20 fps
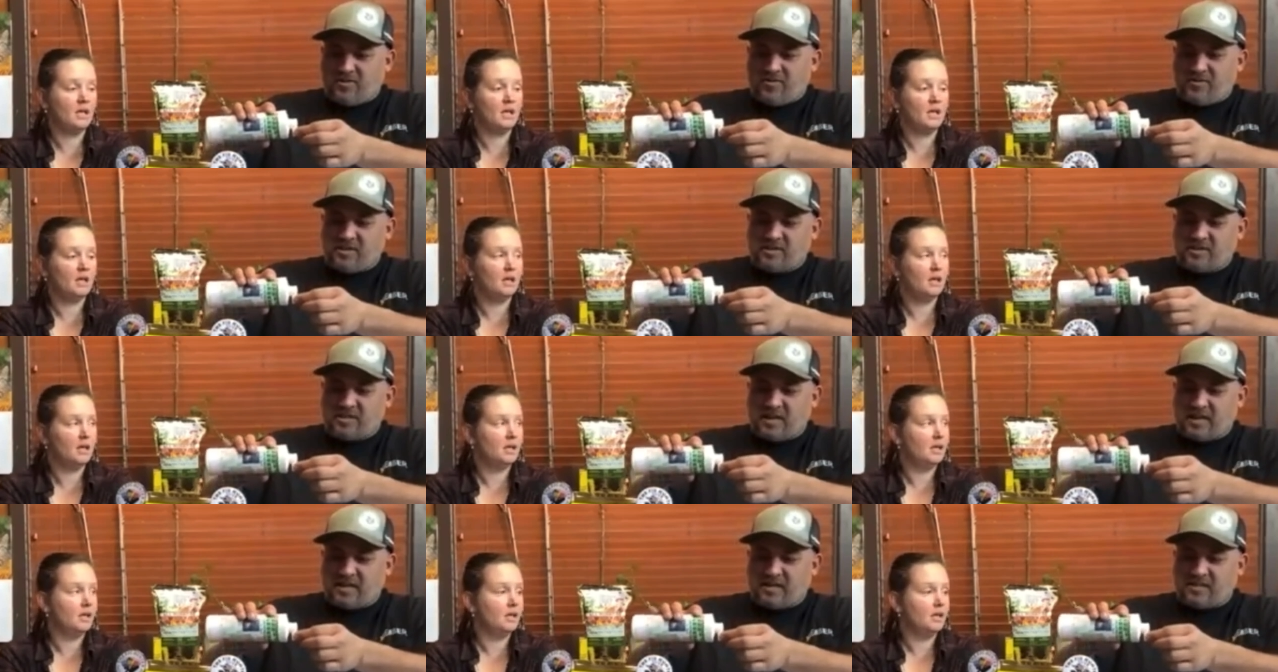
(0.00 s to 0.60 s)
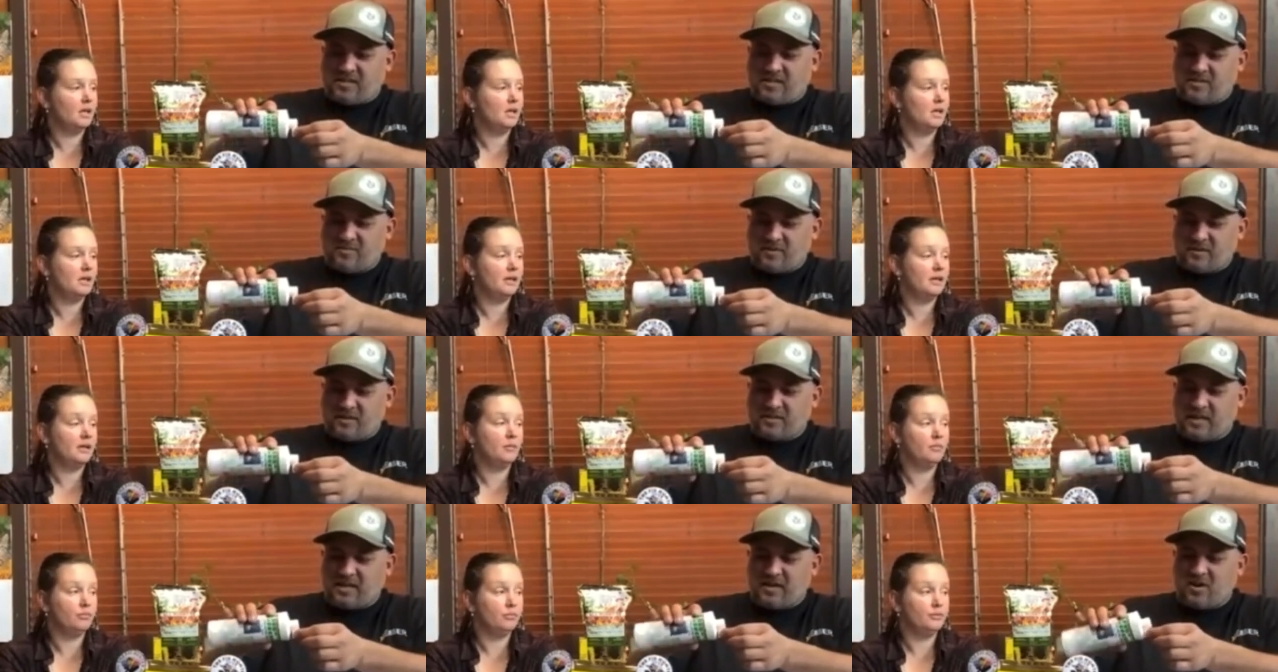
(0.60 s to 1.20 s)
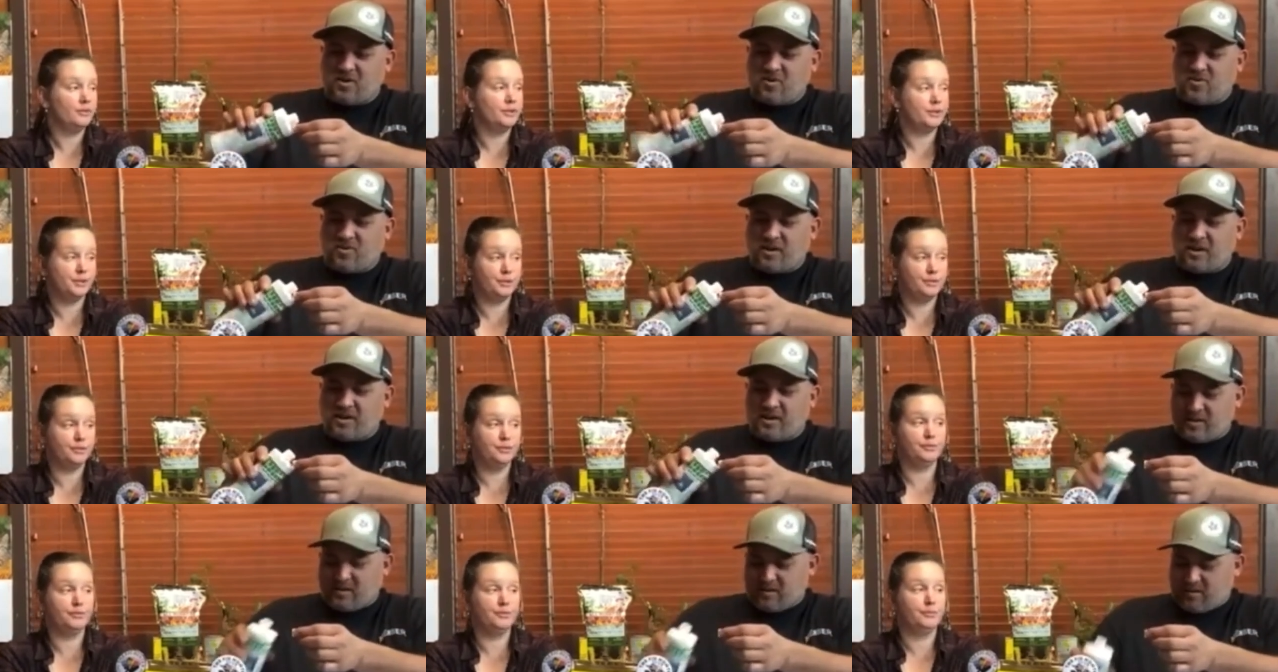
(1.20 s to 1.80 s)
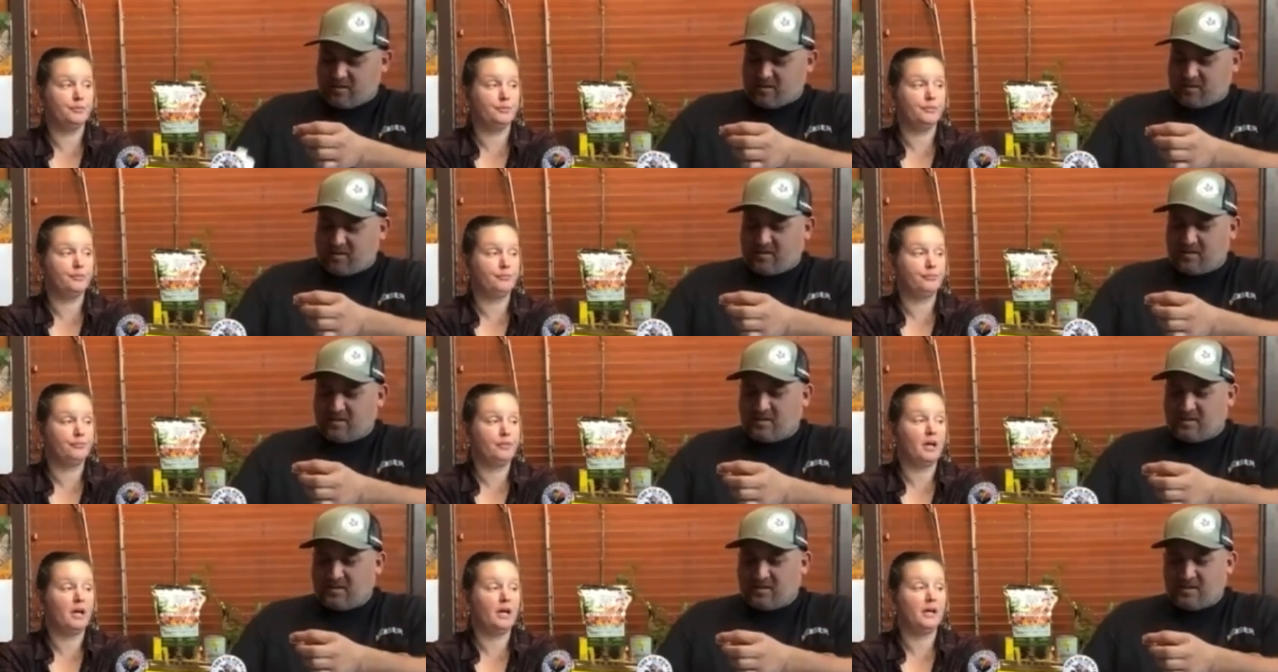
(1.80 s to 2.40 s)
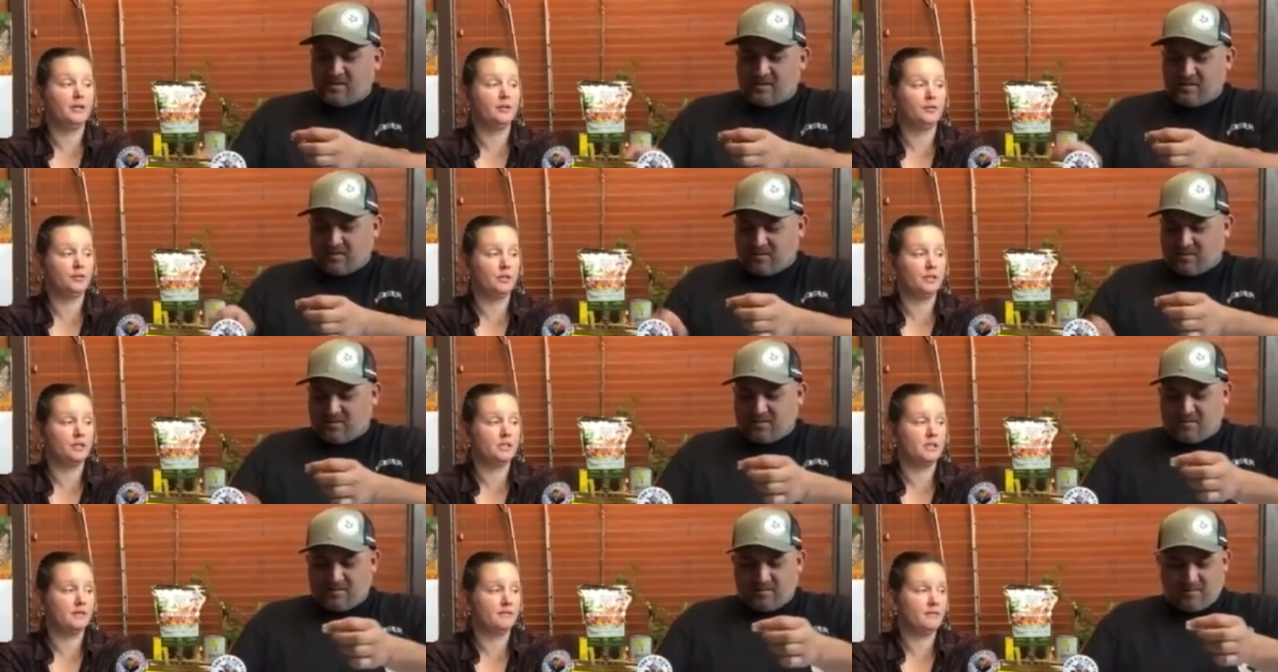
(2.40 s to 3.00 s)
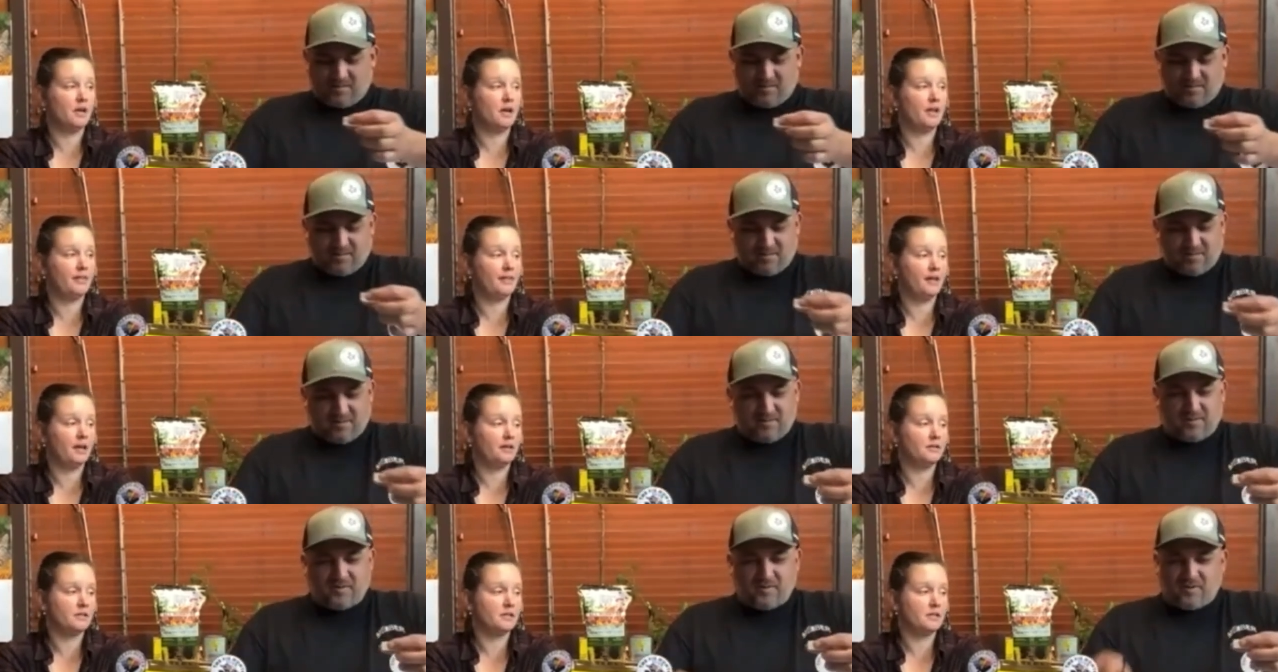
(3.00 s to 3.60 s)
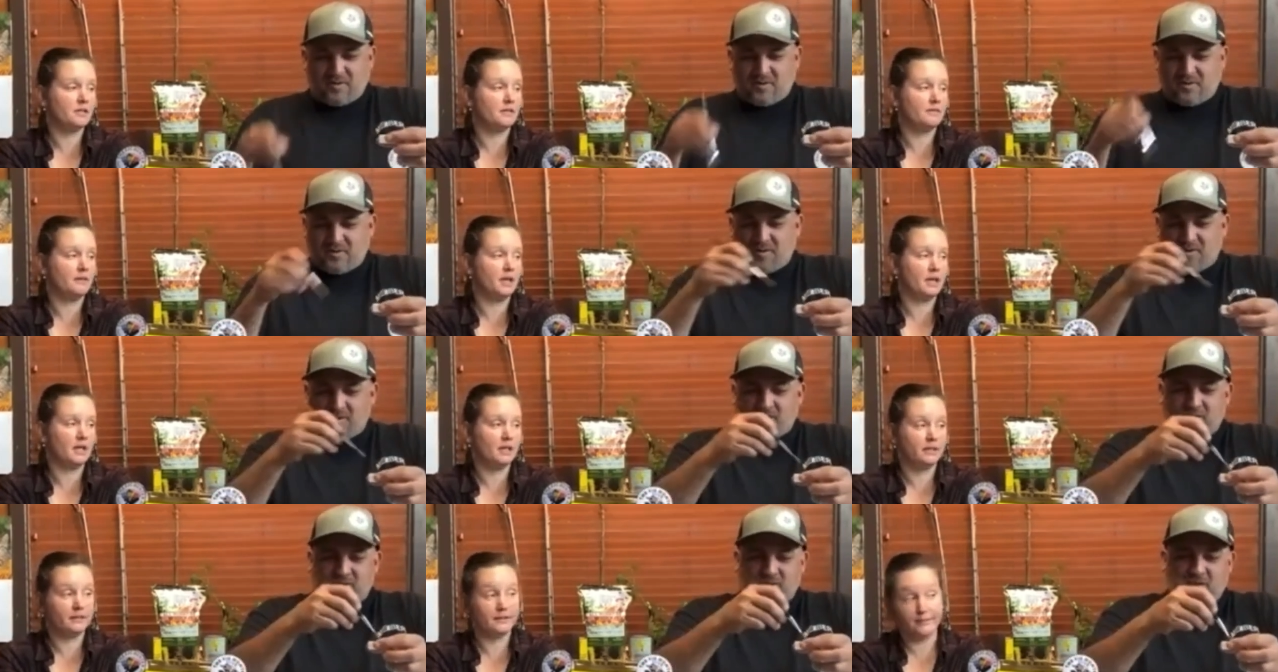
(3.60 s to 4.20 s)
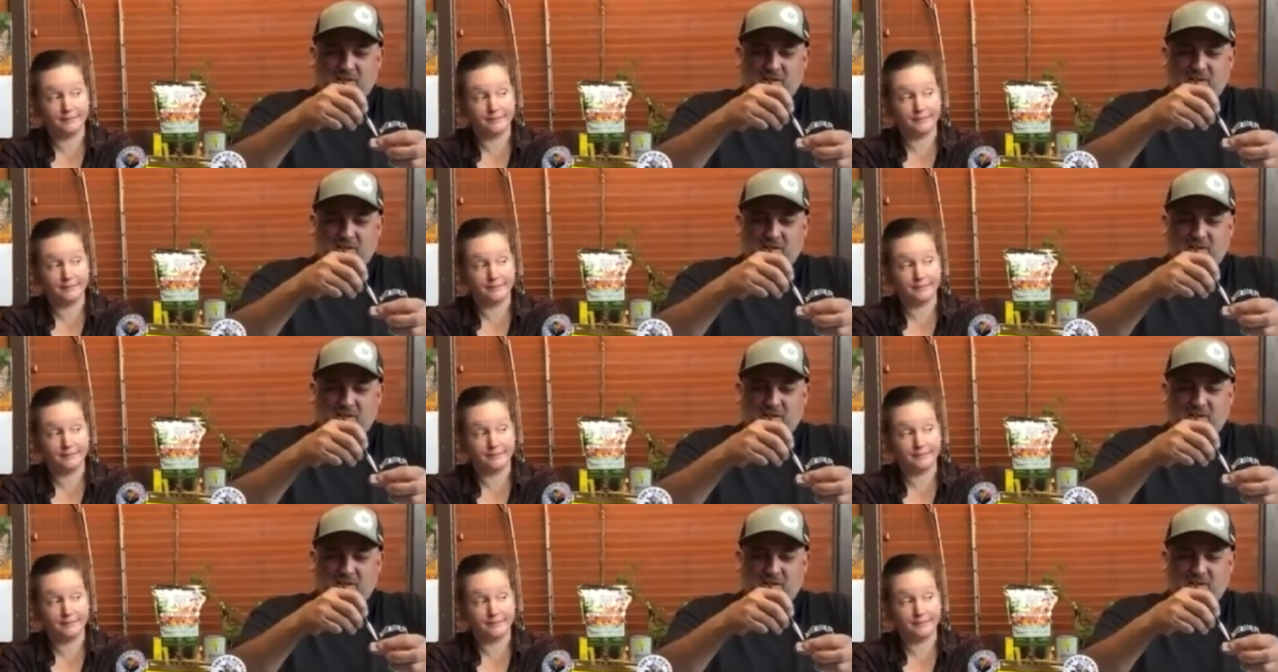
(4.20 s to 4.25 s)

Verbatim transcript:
Speaker 1: in this case, which I know do- that
Speaker 2: hundreds, if not thousands, of cuttings.